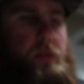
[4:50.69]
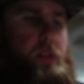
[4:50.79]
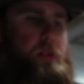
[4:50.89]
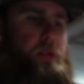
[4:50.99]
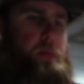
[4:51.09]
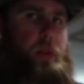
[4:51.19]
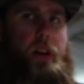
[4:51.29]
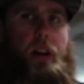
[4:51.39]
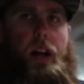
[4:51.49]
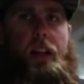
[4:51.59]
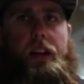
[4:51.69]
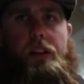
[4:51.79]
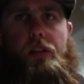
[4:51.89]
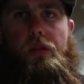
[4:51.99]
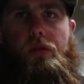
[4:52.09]
retention spring out, I
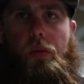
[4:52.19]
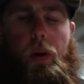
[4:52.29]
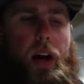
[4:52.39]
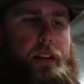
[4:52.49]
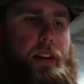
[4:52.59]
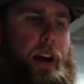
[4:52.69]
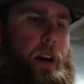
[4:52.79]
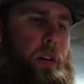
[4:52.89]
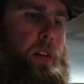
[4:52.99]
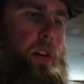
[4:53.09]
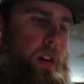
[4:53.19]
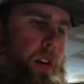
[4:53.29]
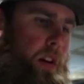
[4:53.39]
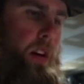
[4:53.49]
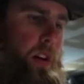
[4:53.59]
like to use a white towel.
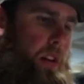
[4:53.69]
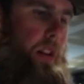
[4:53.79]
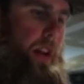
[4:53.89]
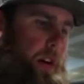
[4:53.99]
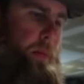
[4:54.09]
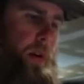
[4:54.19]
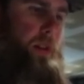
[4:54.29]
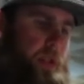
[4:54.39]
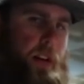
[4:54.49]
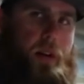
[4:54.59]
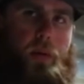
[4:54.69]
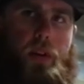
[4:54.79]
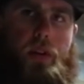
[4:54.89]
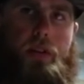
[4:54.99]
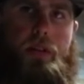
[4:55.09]
Lay your parts out here where
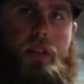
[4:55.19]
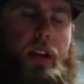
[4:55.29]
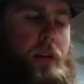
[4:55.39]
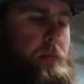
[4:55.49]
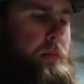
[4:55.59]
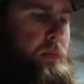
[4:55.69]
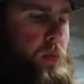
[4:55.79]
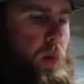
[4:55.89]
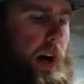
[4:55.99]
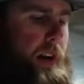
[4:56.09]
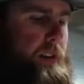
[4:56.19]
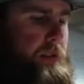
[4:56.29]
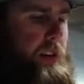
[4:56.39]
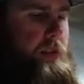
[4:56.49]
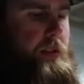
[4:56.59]
you can see them. White is
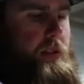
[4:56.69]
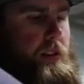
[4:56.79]
the easiest